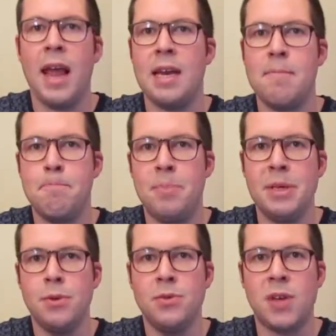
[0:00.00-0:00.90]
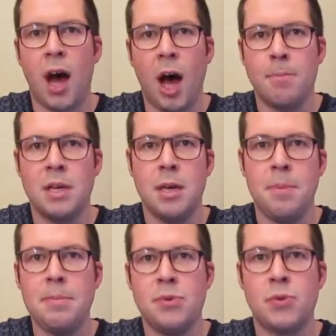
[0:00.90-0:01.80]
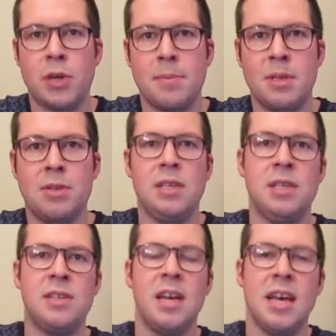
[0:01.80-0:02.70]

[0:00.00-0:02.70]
And it builds up people's credibilities,